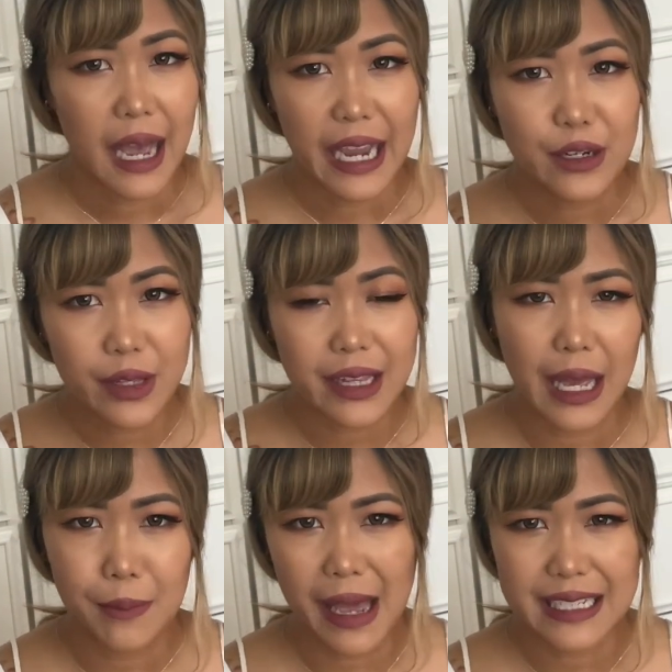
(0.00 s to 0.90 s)
I know
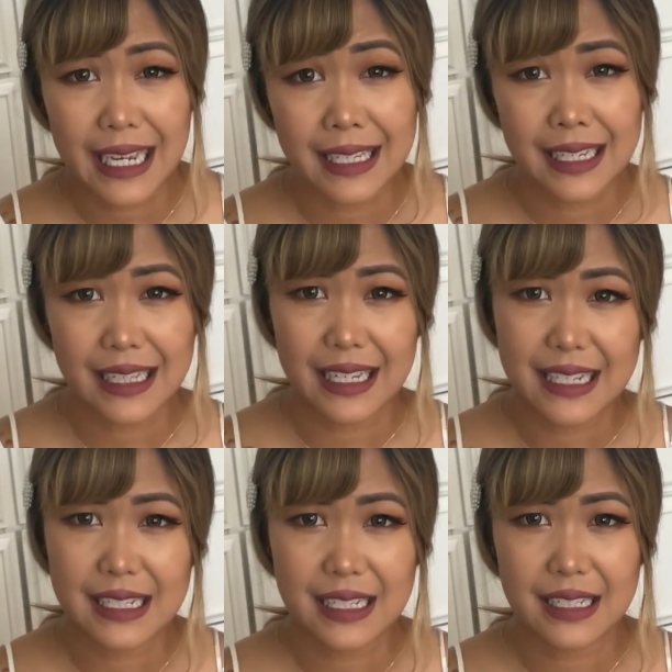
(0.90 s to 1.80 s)
that bag technically
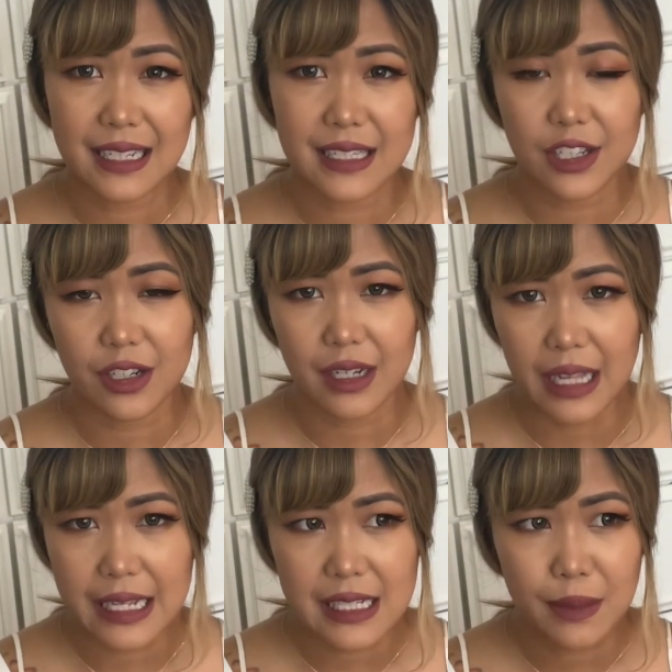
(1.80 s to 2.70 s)
isn't considered a
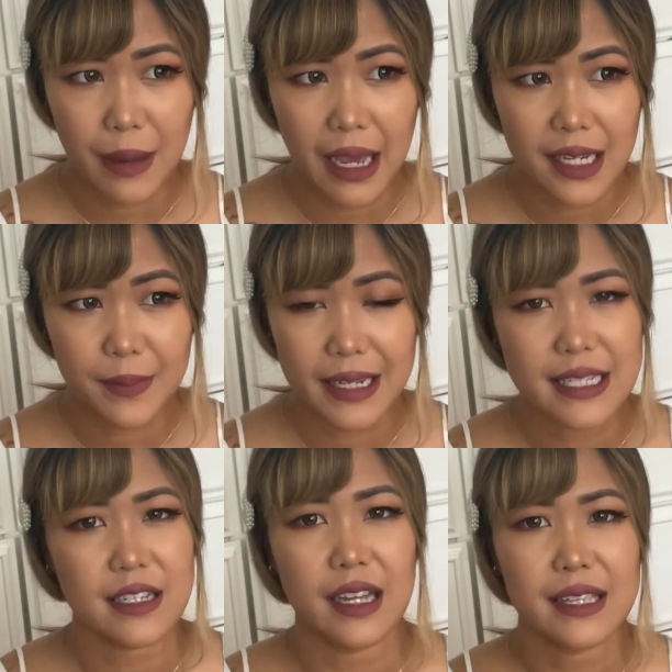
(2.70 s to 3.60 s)
classic bag, but
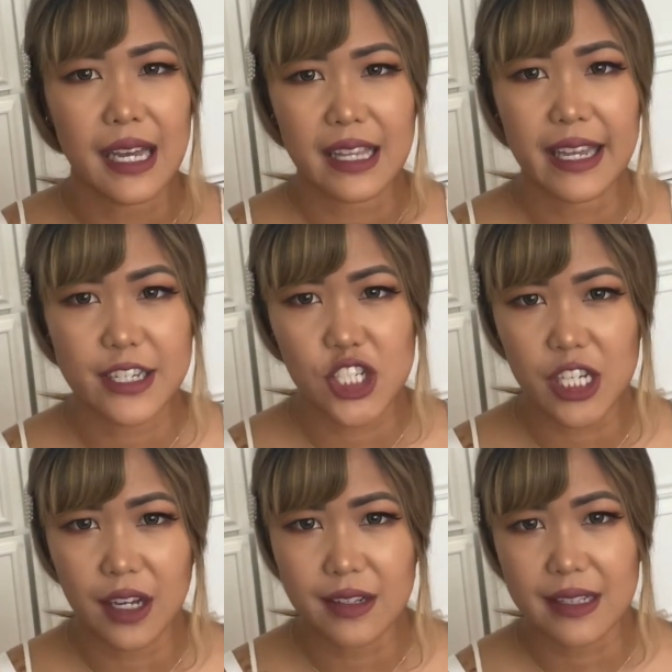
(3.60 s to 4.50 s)
it's got that like
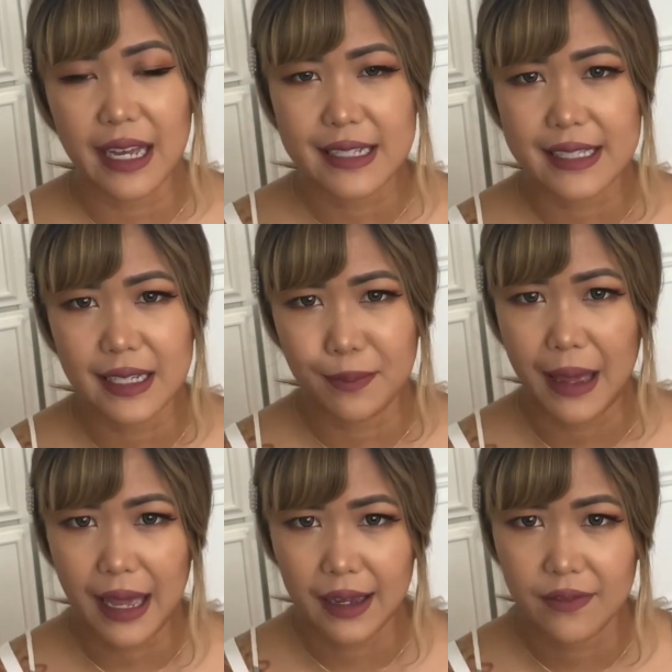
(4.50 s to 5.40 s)
Chanel classic
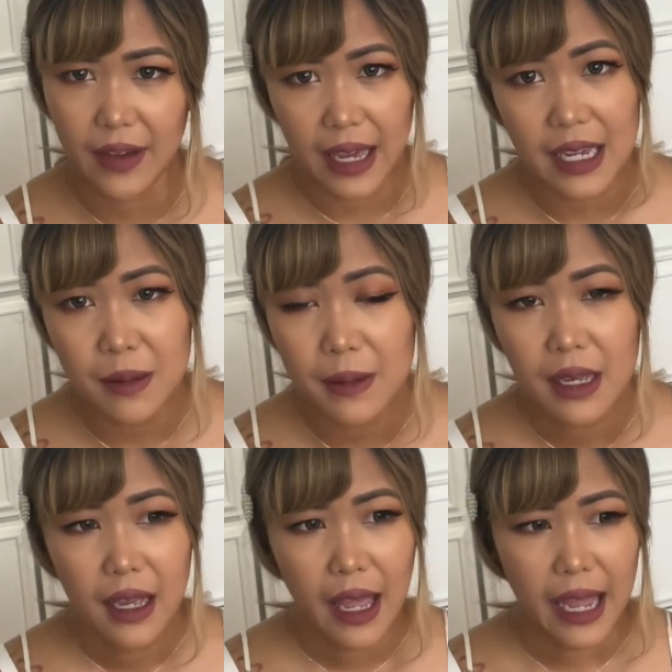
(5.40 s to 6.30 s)
bag vibe.
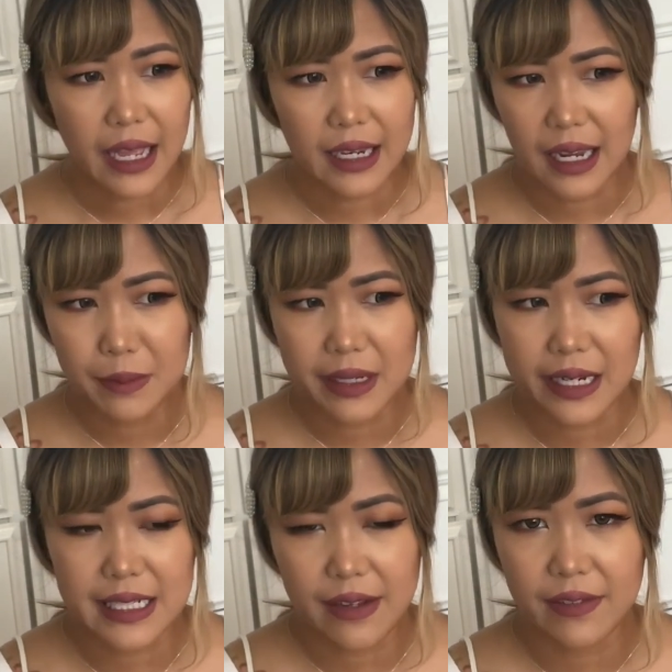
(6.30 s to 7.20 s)
And I mean,
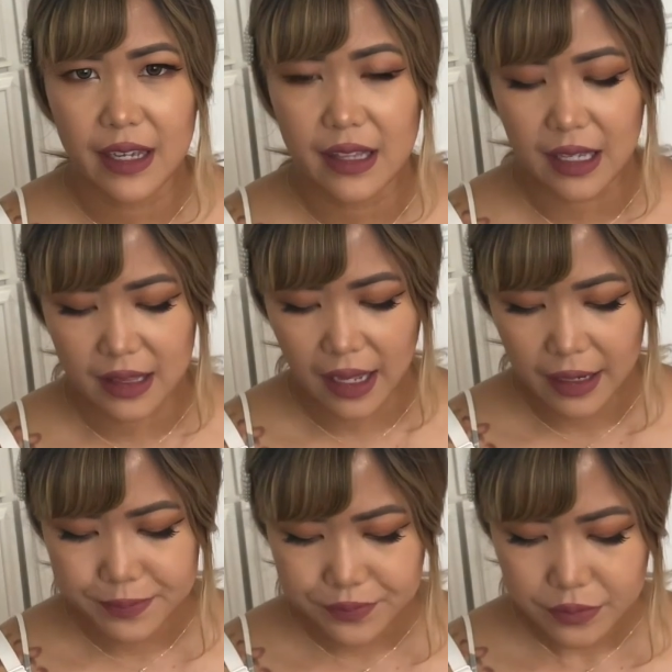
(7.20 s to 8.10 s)
I definitely think
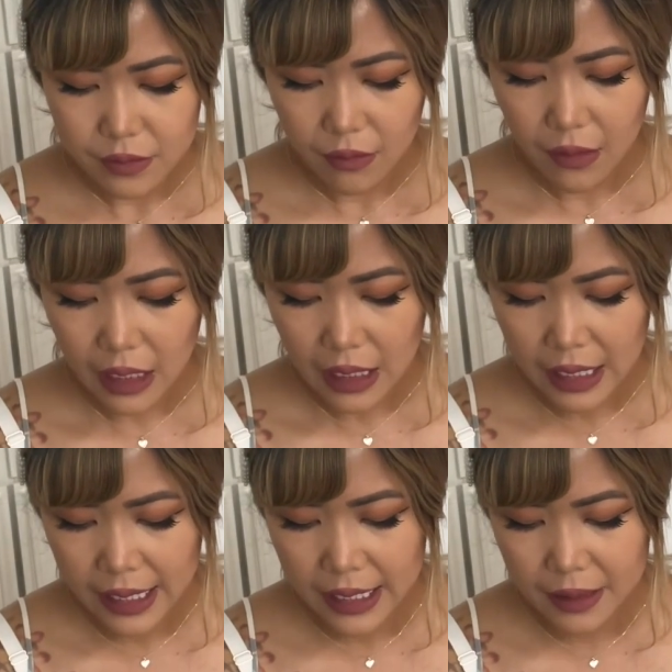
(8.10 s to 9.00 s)
that
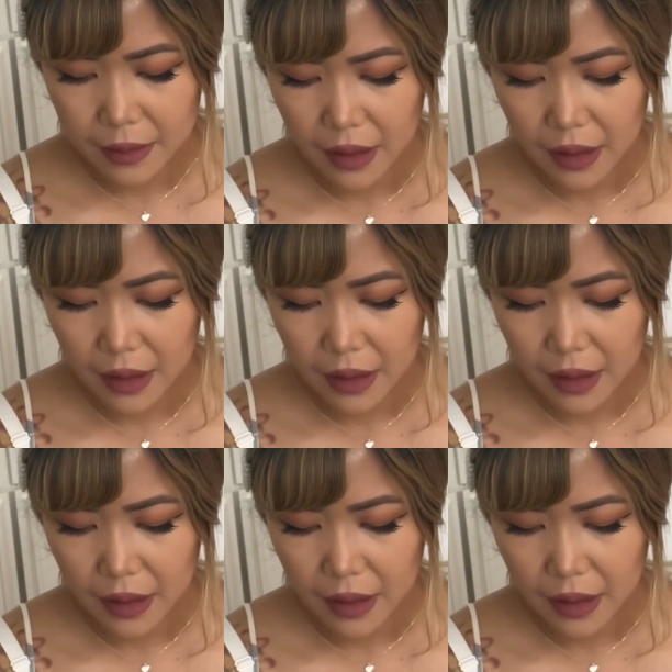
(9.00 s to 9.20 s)
it,